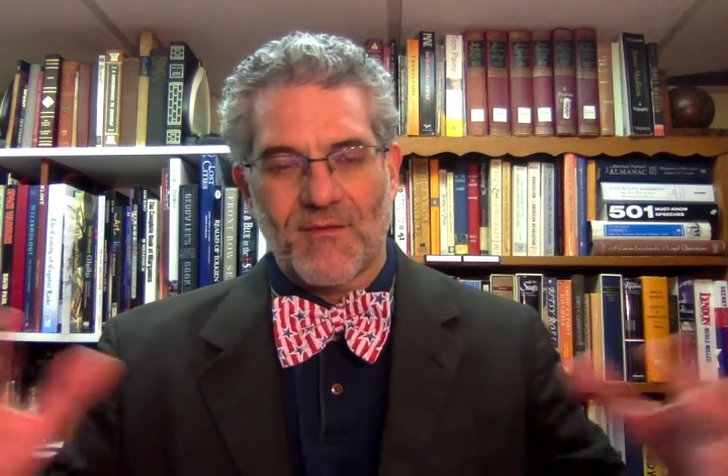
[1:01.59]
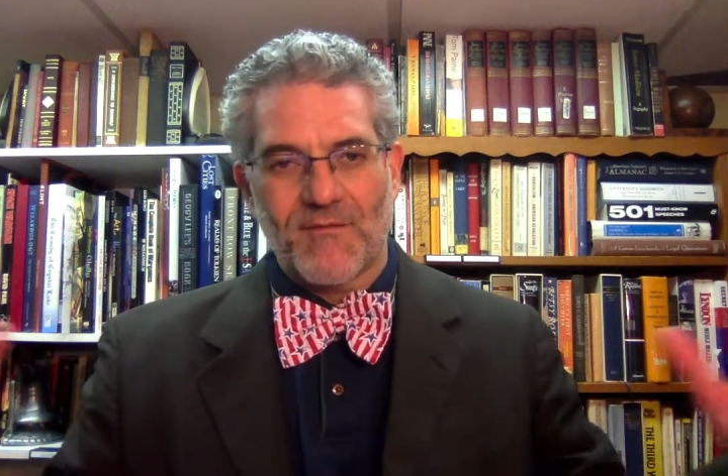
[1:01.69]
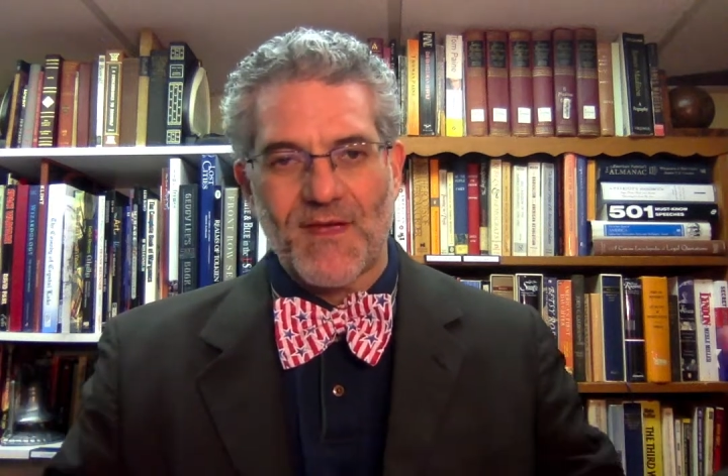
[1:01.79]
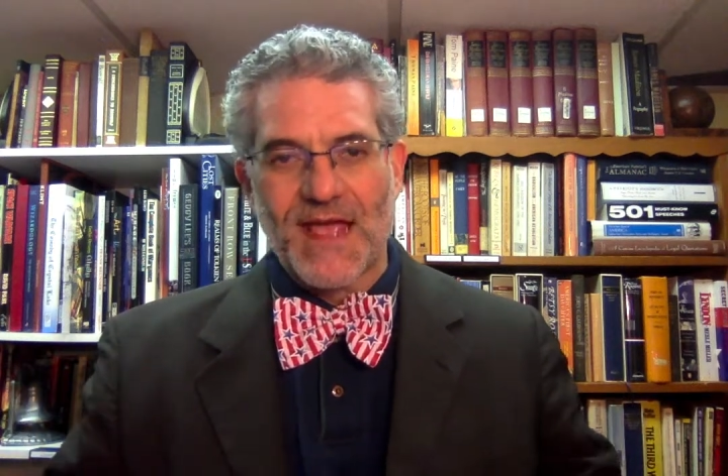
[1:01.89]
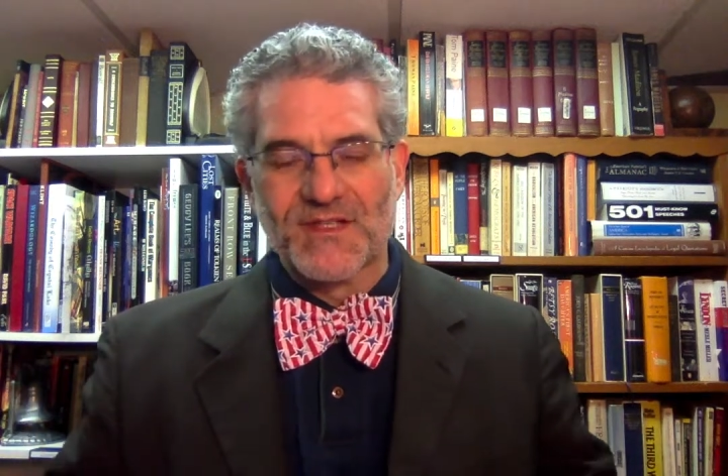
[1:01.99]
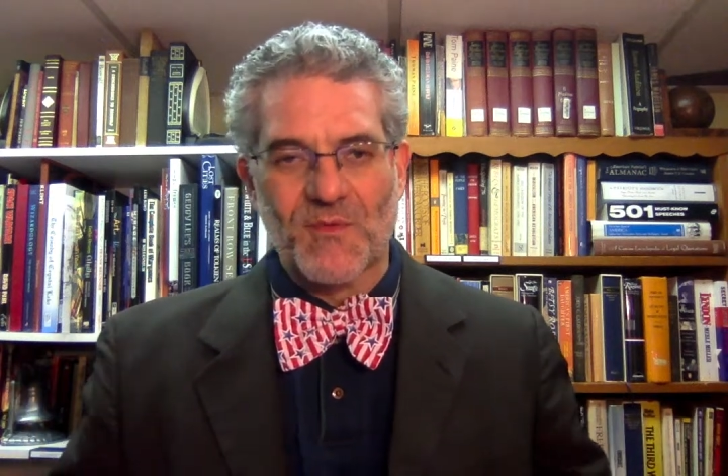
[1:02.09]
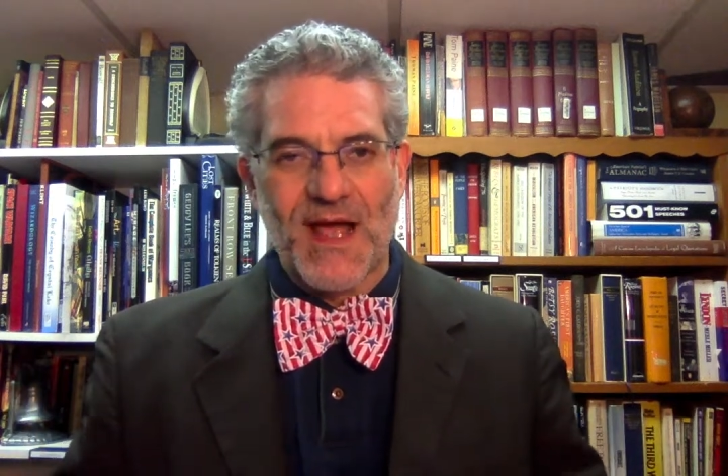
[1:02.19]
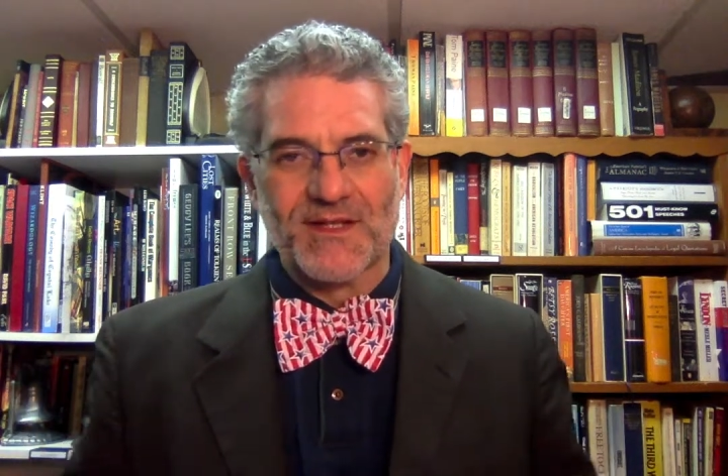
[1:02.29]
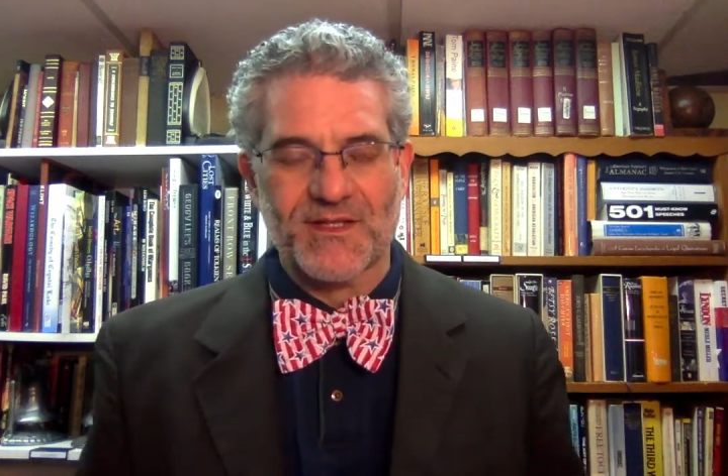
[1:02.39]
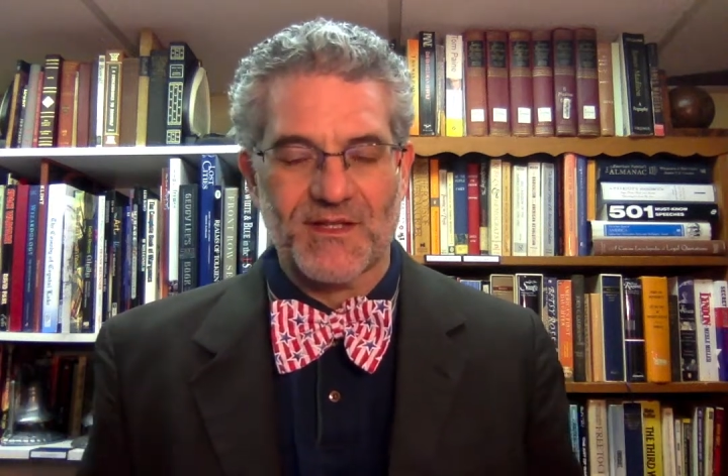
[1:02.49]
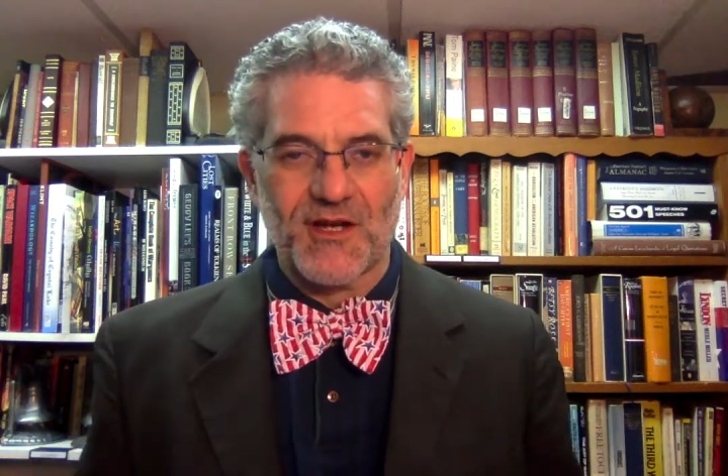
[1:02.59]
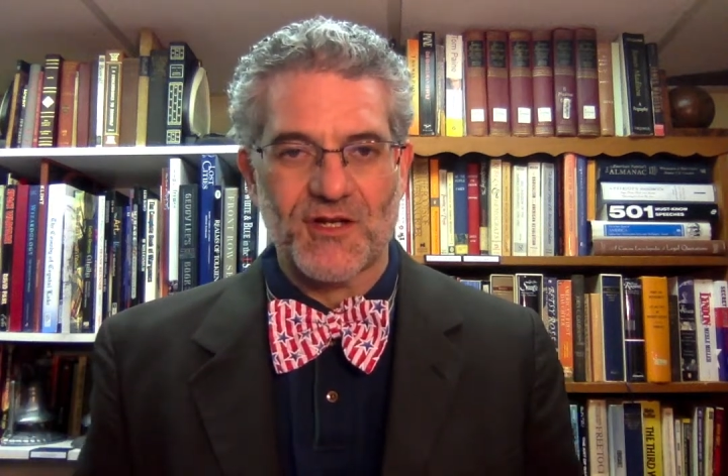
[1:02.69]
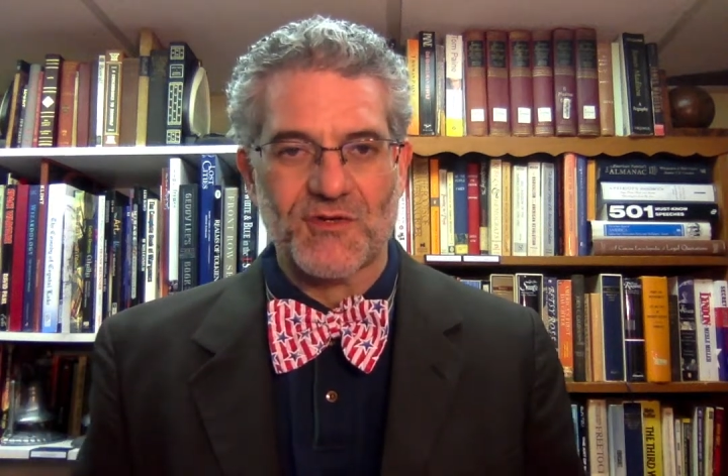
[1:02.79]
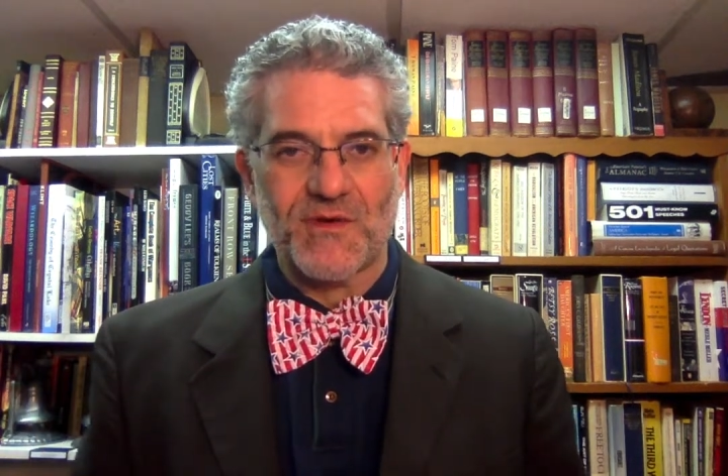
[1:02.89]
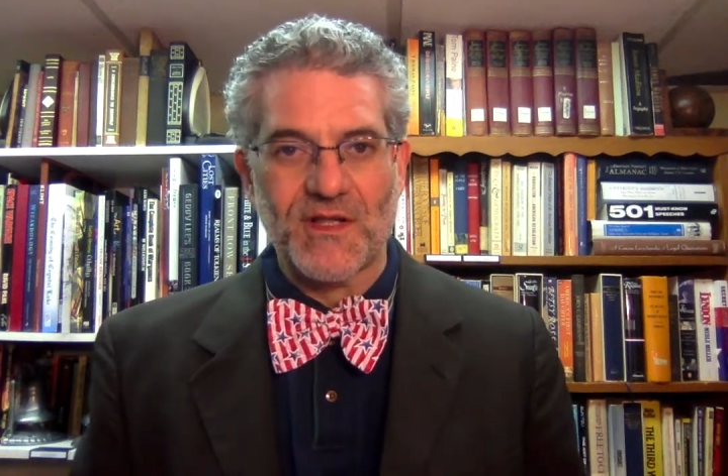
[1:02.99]
vast swaths of the
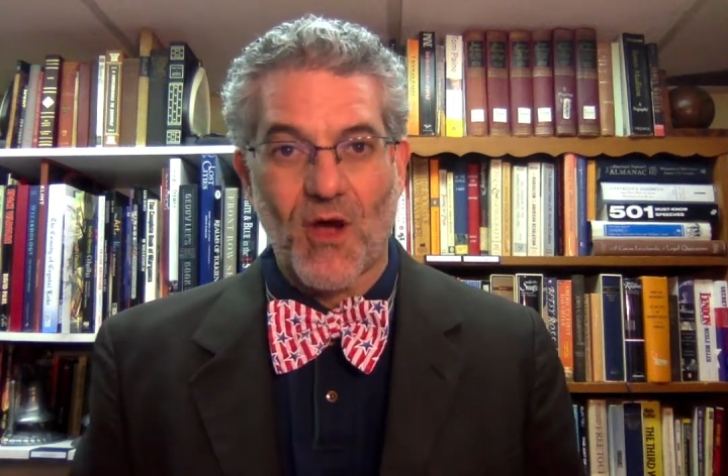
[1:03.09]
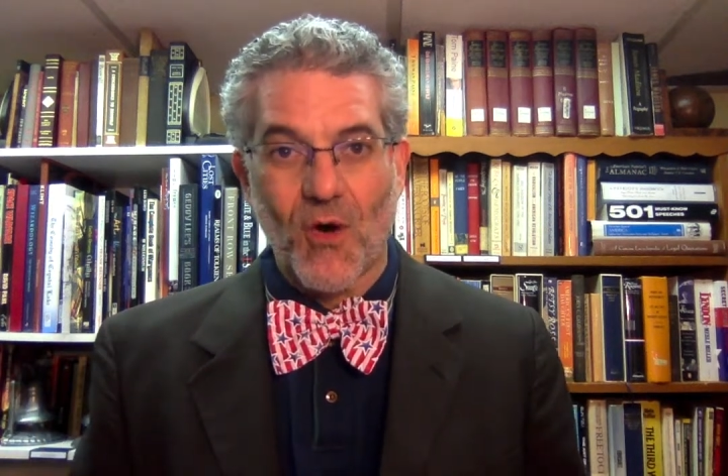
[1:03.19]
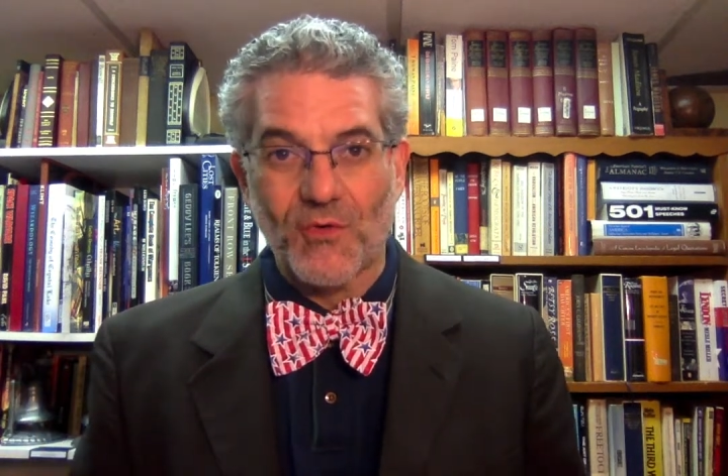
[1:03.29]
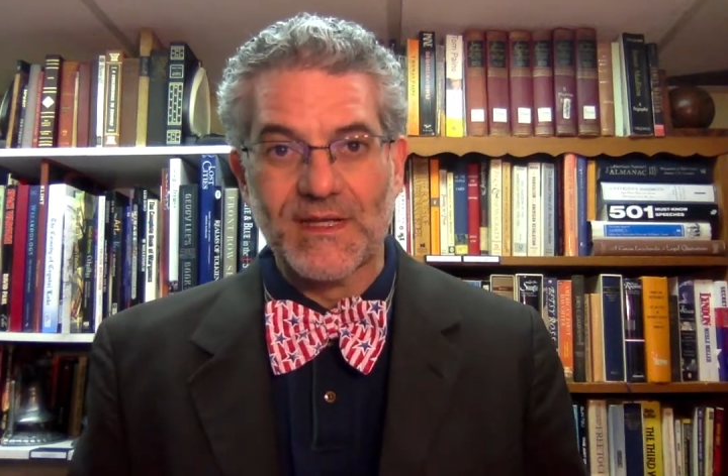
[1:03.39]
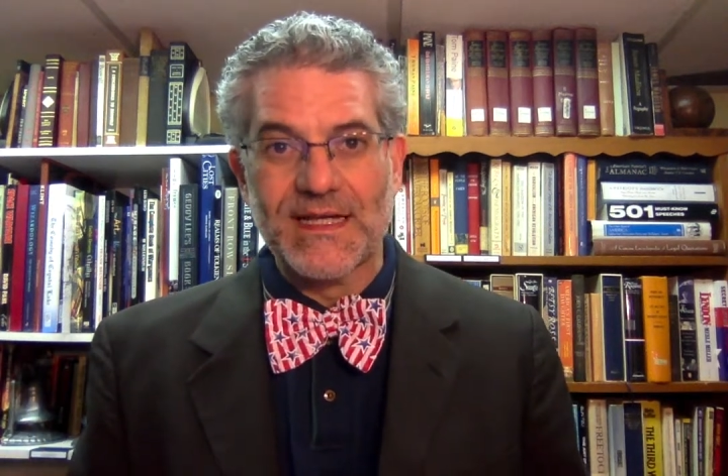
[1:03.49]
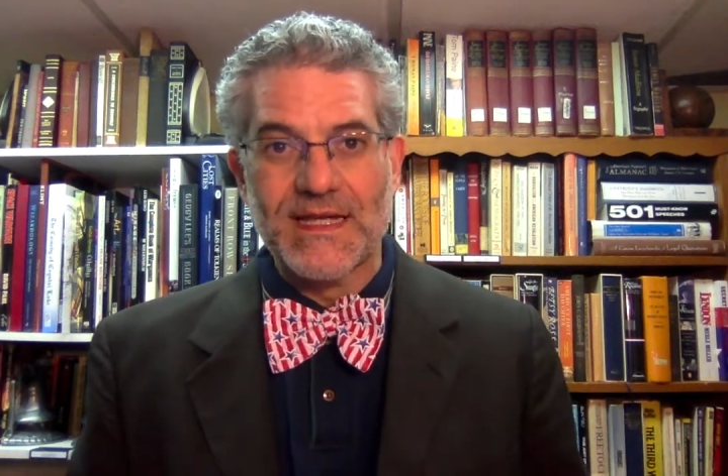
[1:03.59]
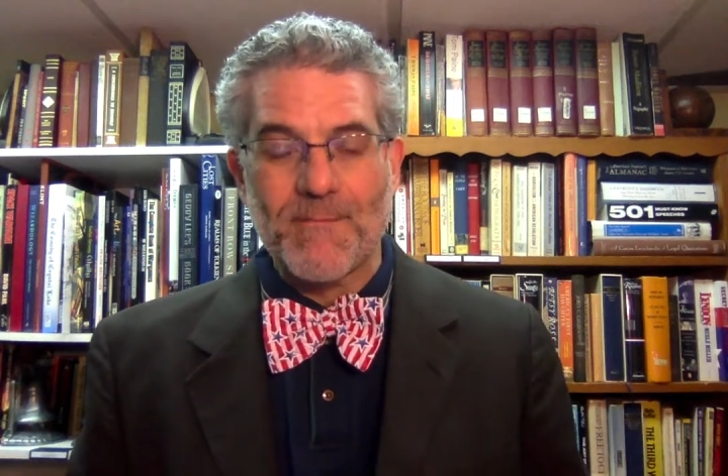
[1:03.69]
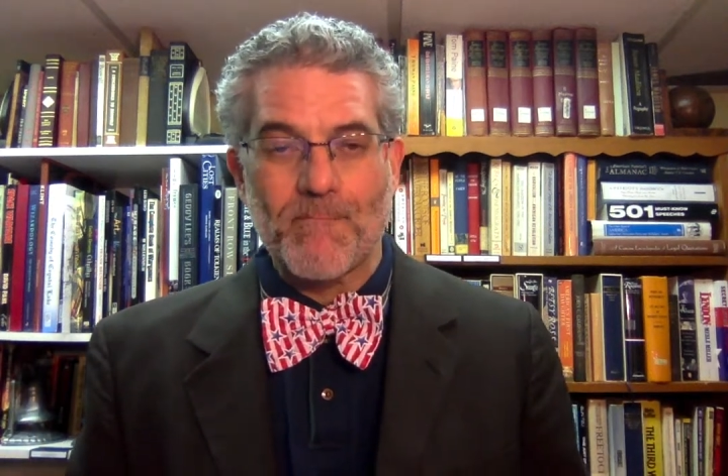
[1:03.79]
country, only